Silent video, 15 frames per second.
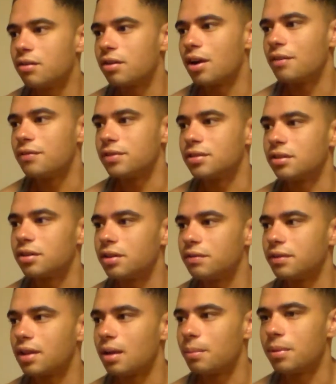graphics aren't
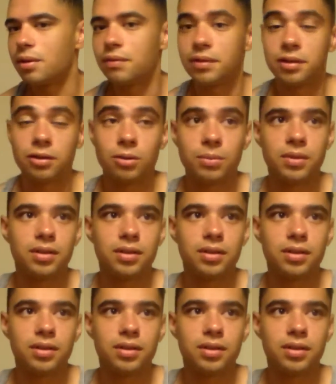even that big of a deal